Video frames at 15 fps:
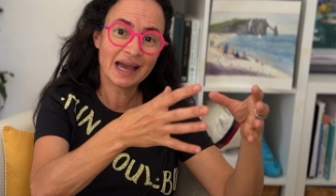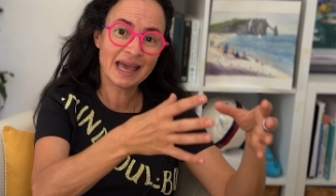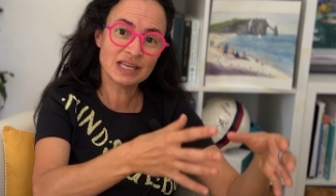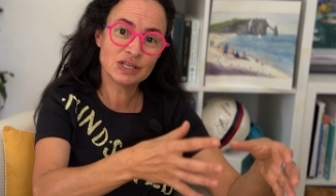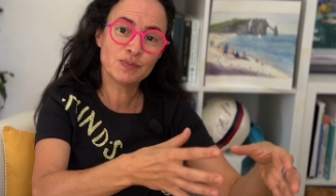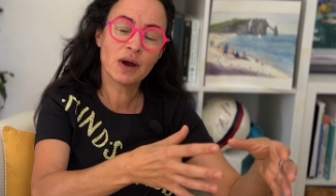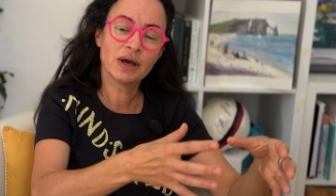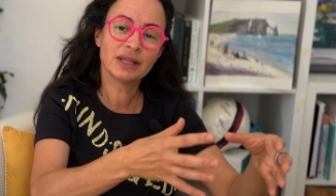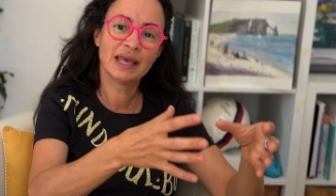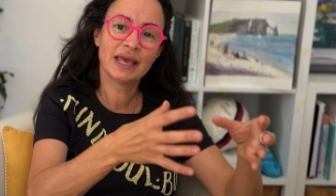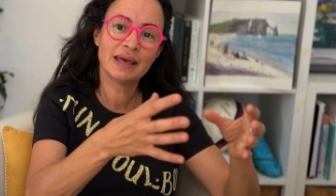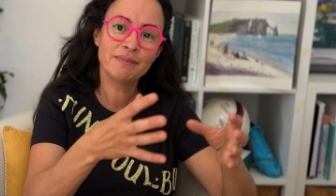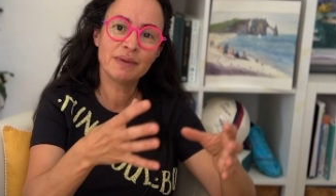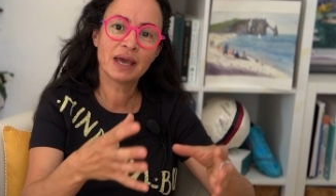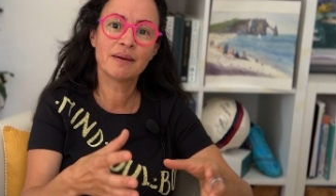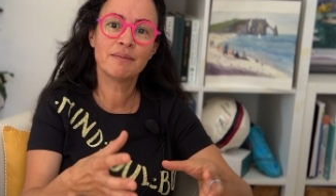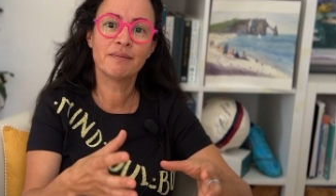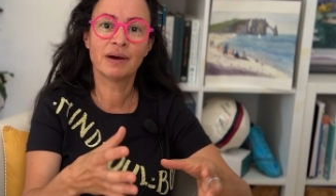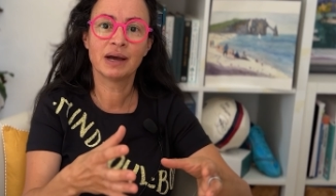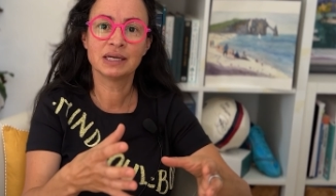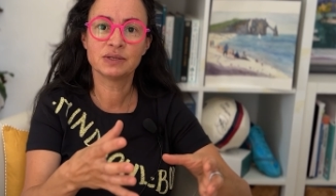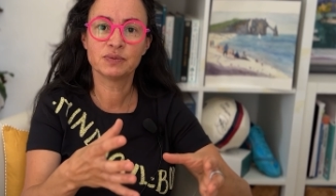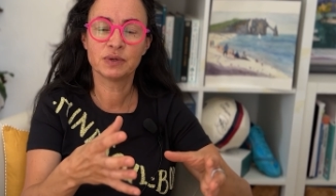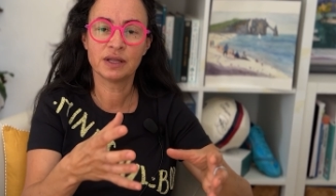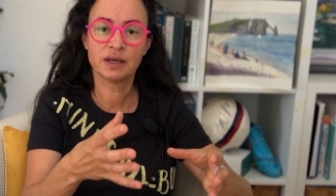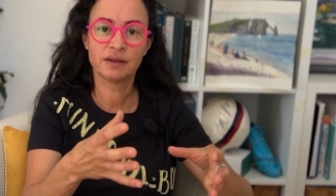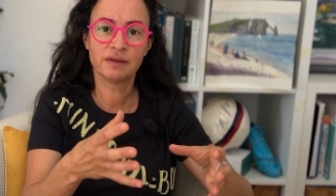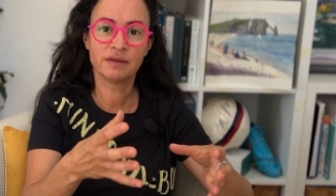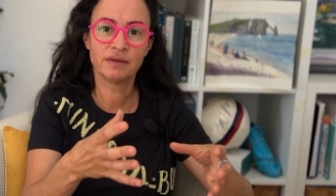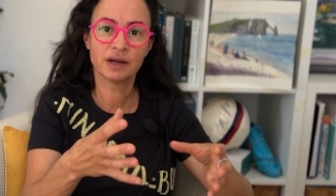HBOT can be combined with
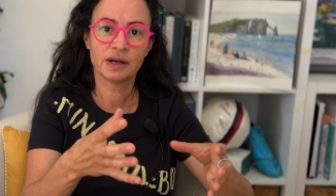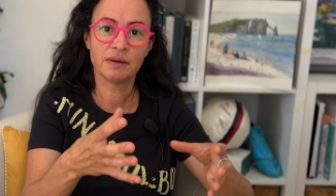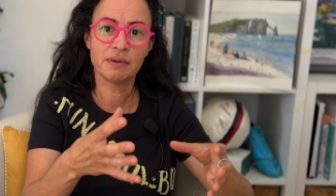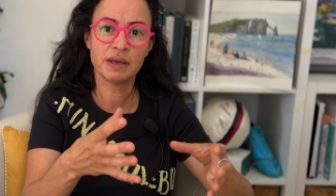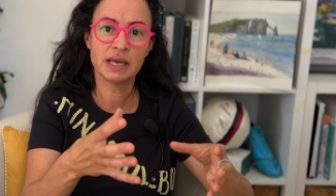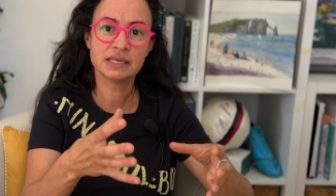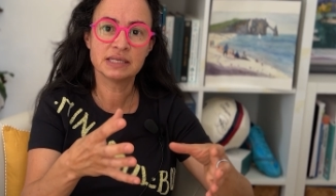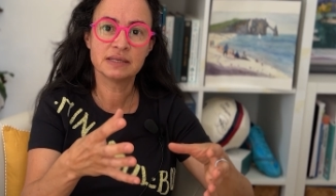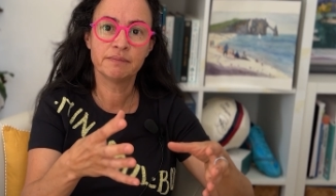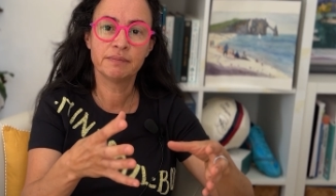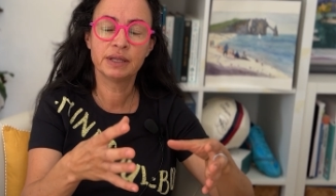other therapies,